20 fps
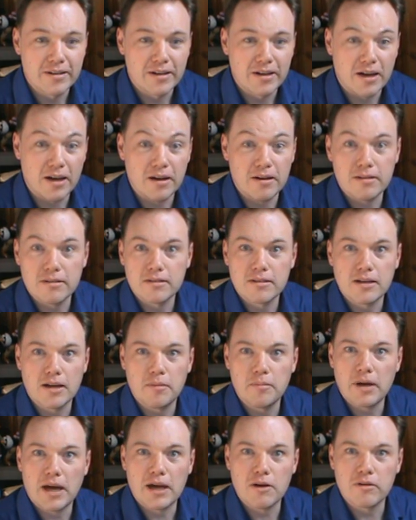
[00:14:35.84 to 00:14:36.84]
I'll
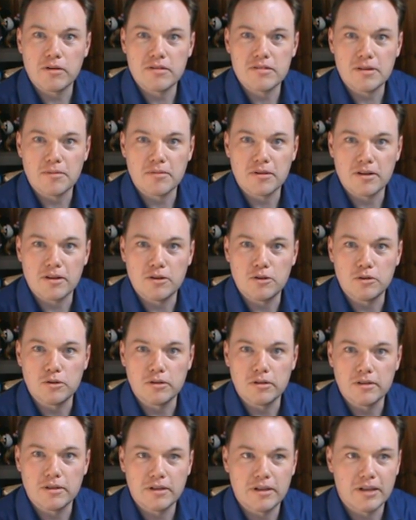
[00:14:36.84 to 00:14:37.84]
come back with something
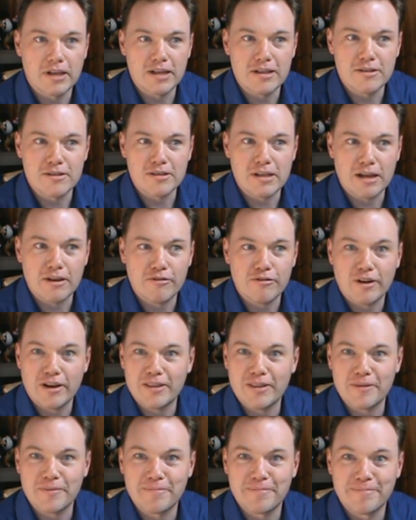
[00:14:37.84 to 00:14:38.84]
cool as I find them.